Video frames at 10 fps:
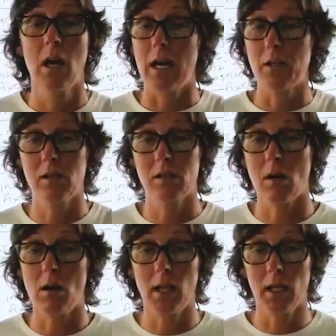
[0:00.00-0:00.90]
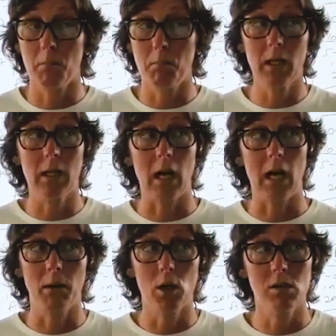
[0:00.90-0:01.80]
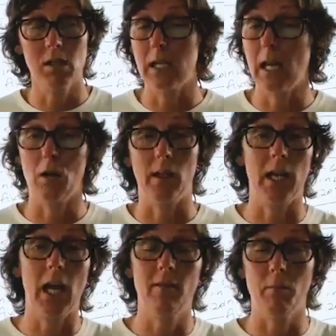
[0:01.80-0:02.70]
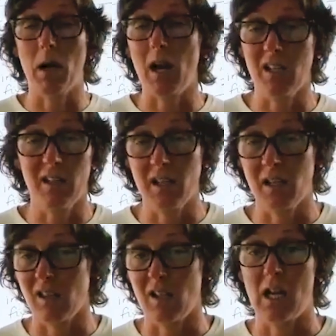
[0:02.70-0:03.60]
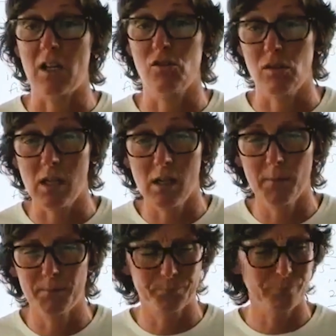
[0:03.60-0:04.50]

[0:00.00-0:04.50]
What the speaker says: I just saw like a big guy posting out, like, I haven't bought anything in the last year.